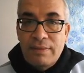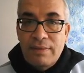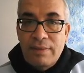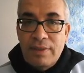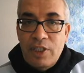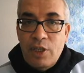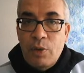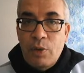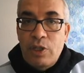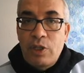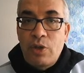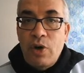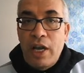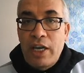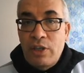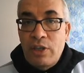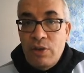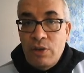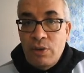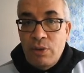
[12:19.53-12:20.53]
So what
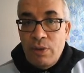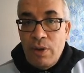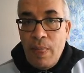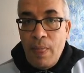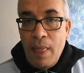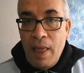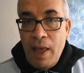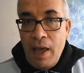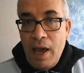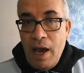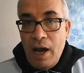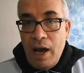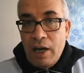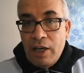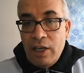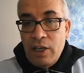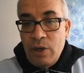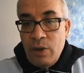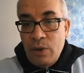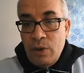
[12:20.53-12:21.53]
do?
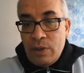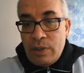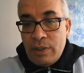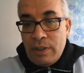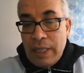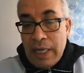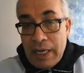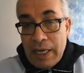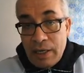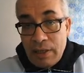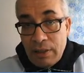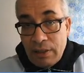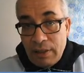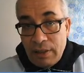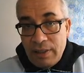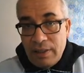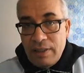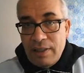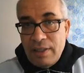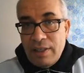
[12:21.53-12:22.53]
I use single
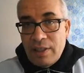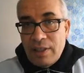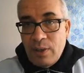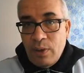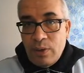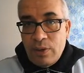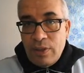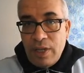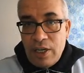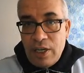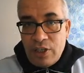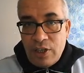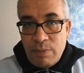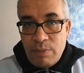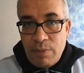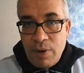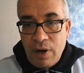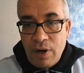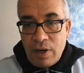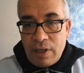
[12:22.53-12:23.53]
quotation
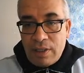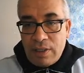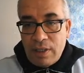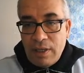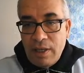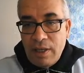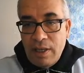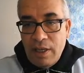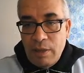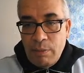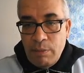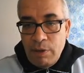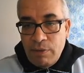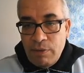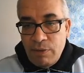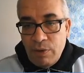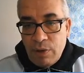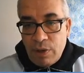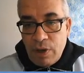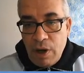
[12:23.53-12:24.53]
marks
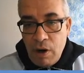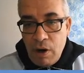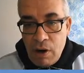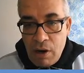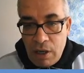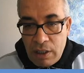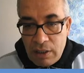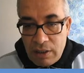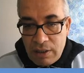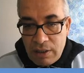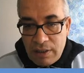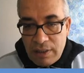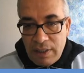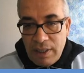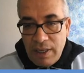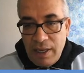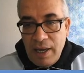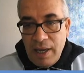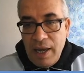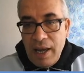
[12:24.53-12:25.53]
before hard
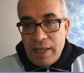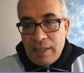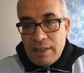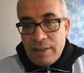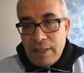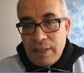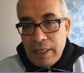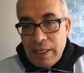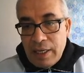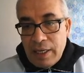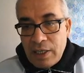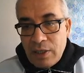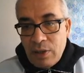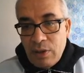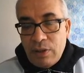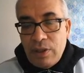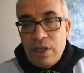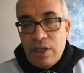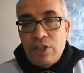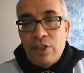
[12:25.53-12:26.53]
and single
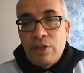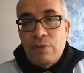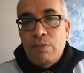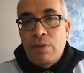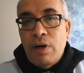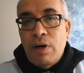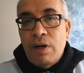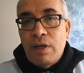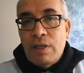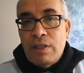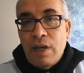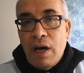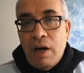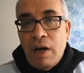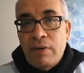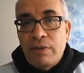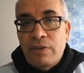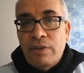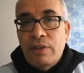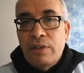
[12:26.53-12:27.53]
quotation marks
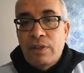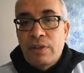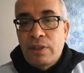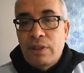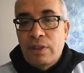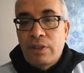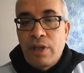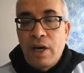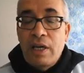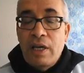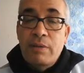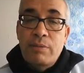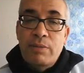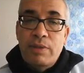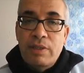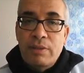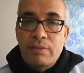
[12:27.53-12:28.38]
after times.